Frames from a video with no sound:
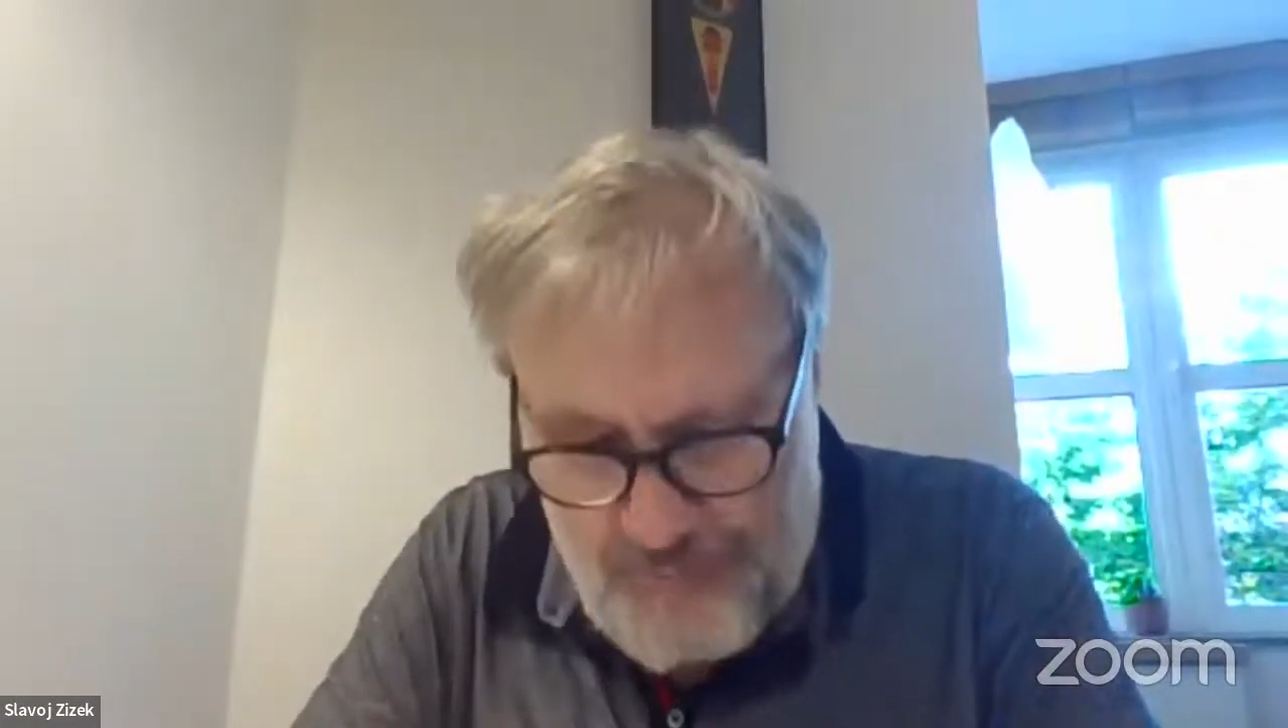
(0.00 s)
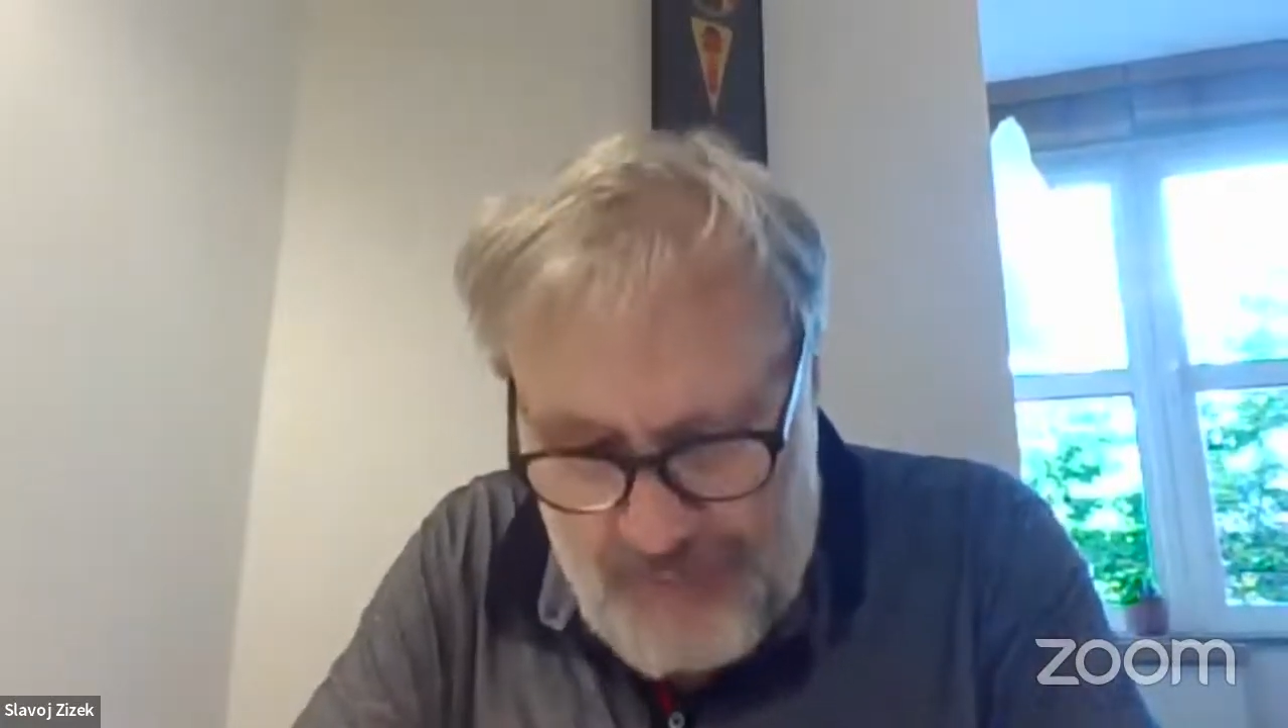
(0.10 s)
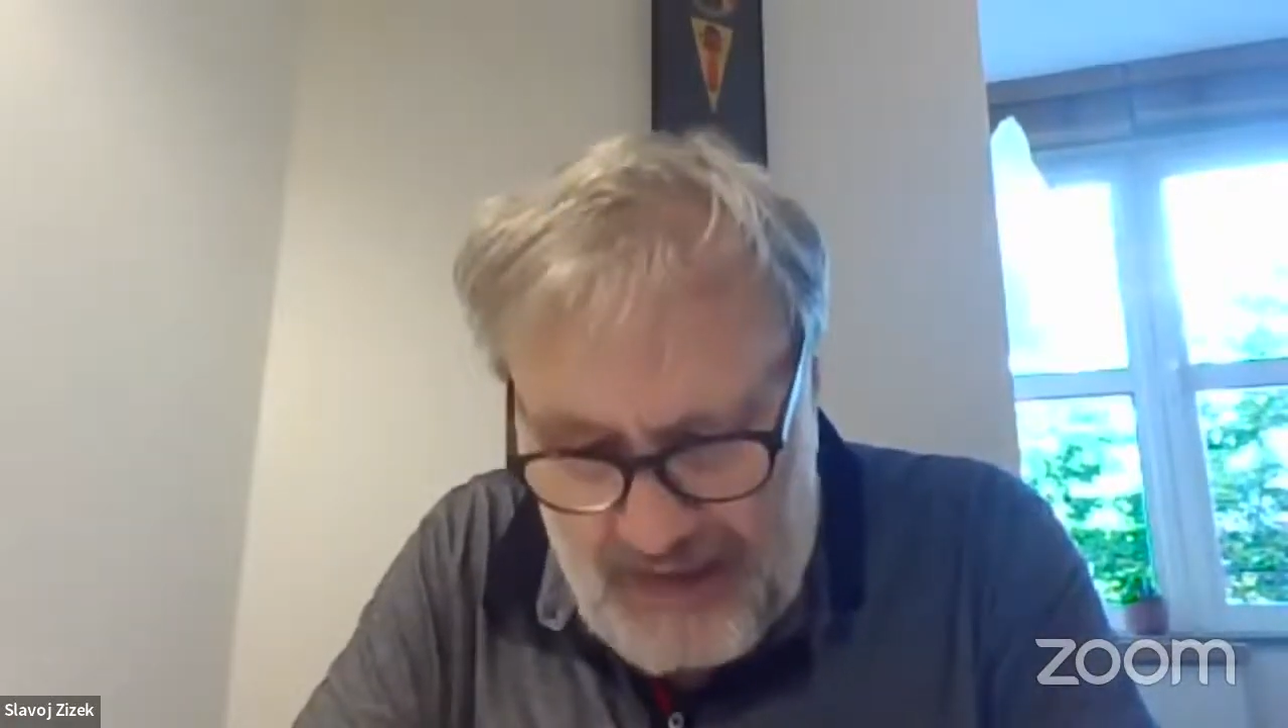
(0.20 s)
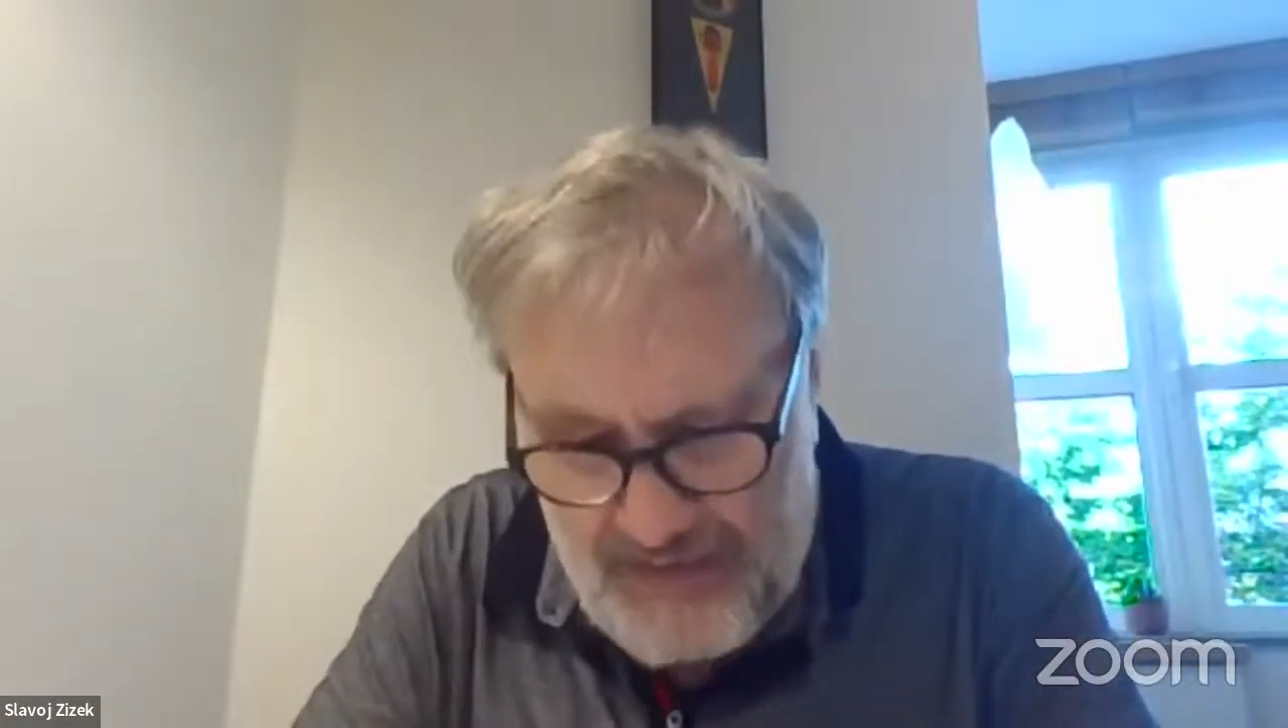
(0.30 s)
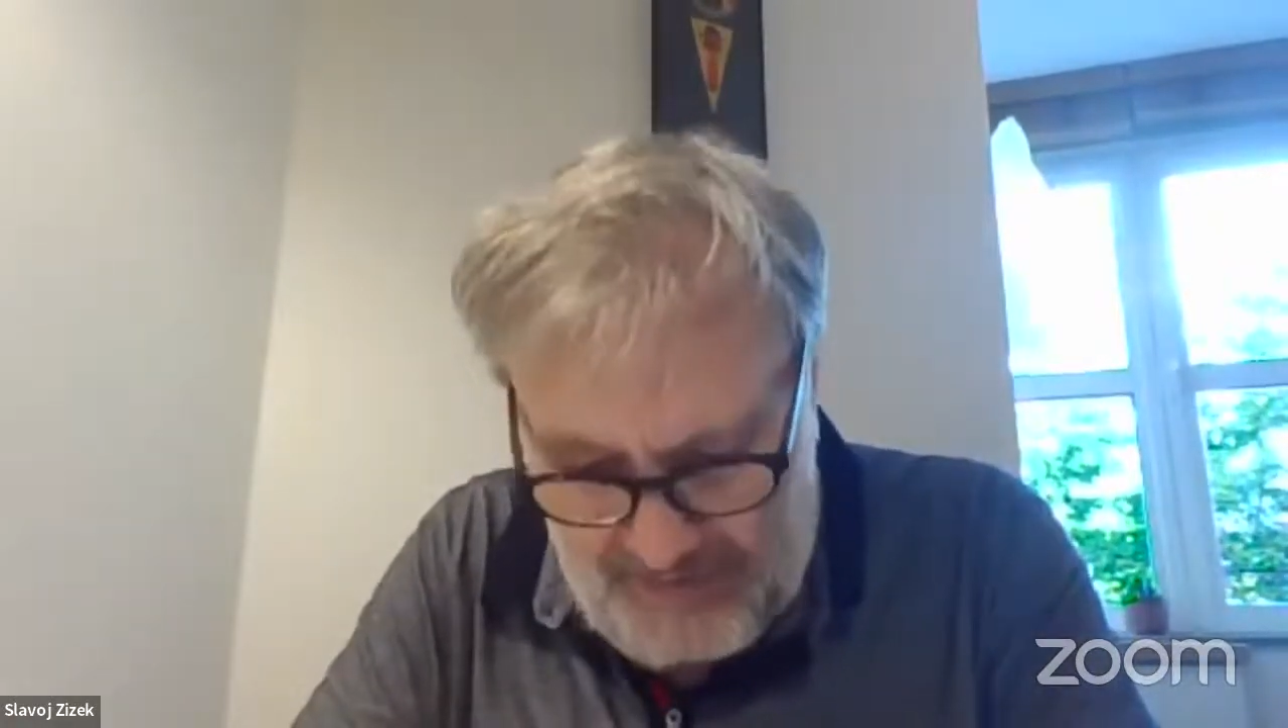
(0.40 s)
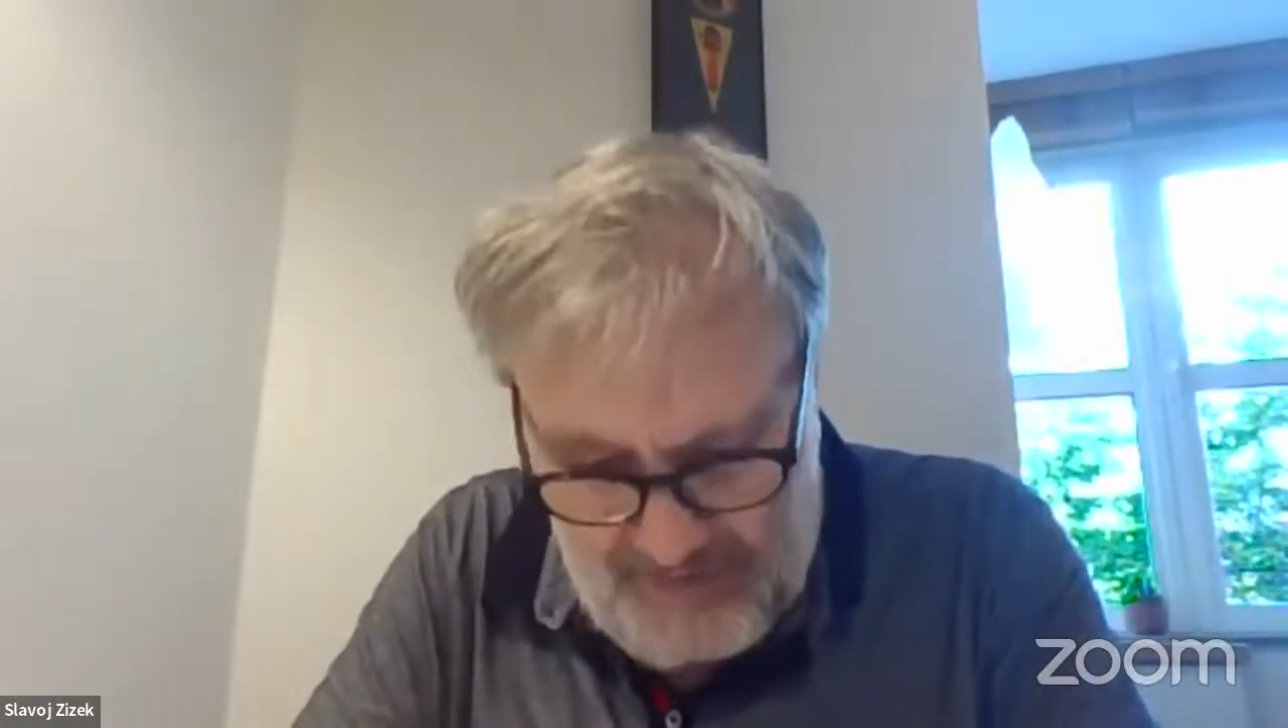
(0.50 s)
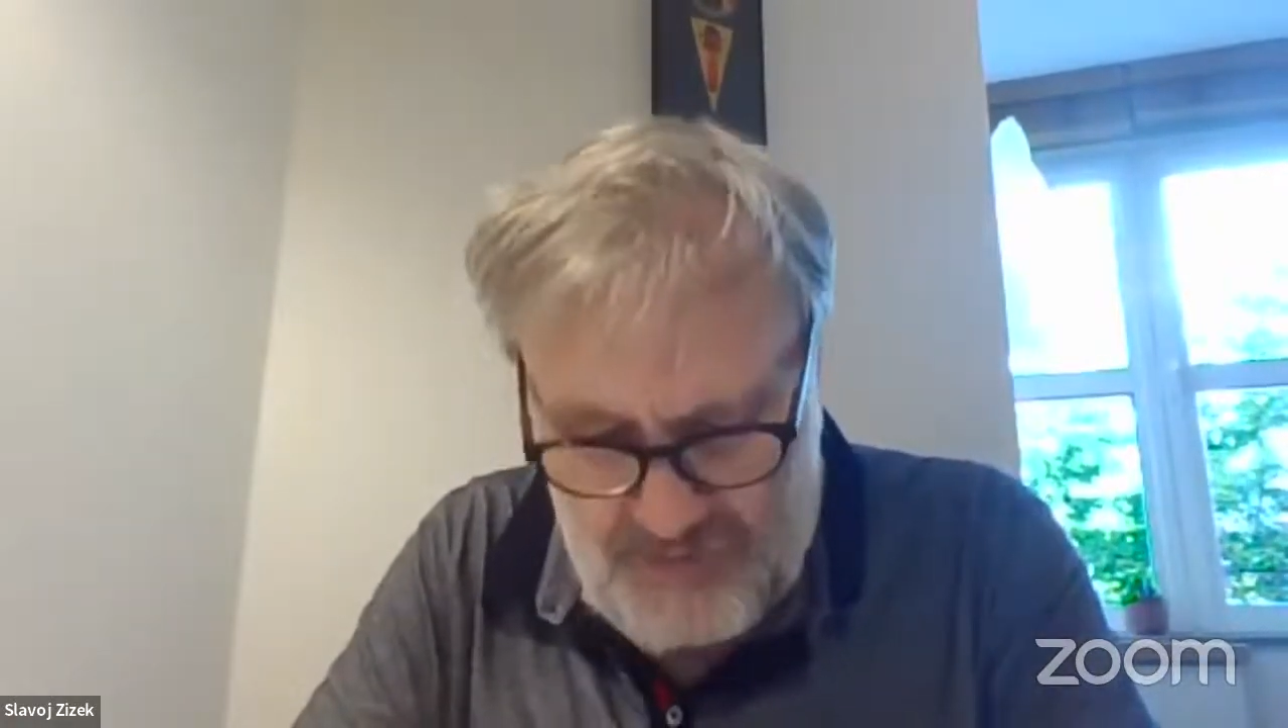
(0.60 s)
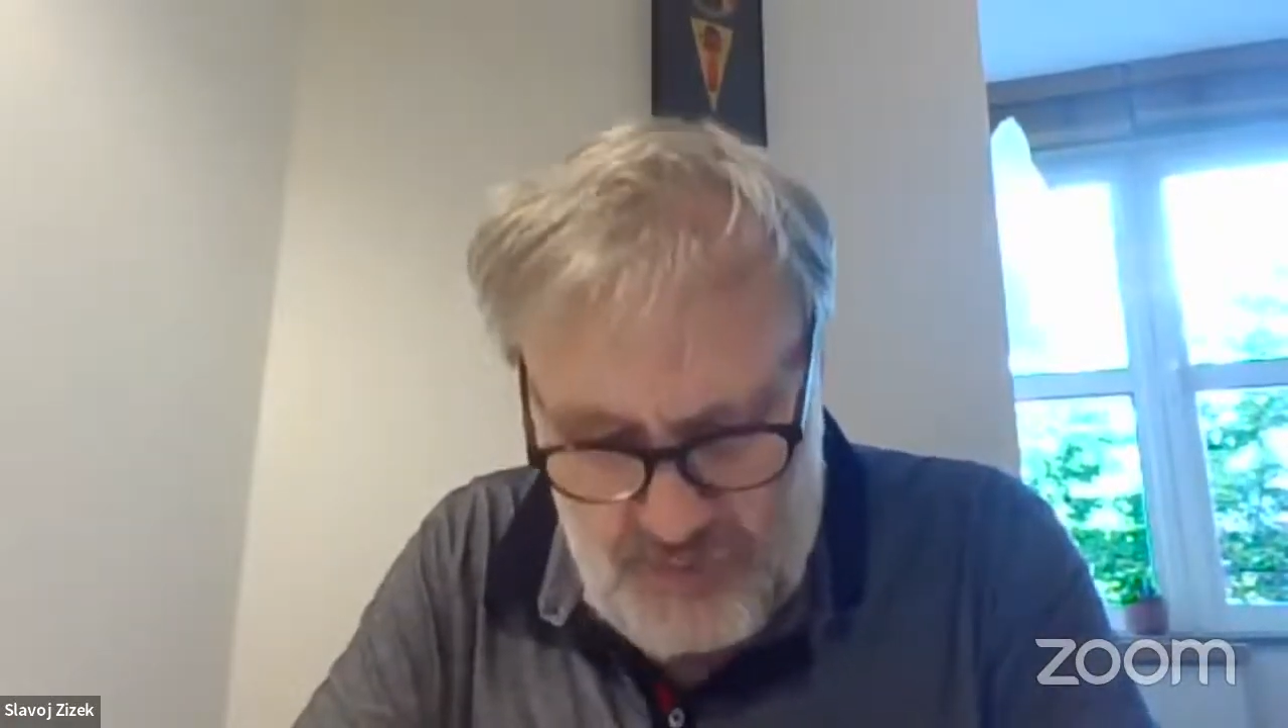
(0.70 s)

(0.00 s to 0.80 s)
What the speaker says: America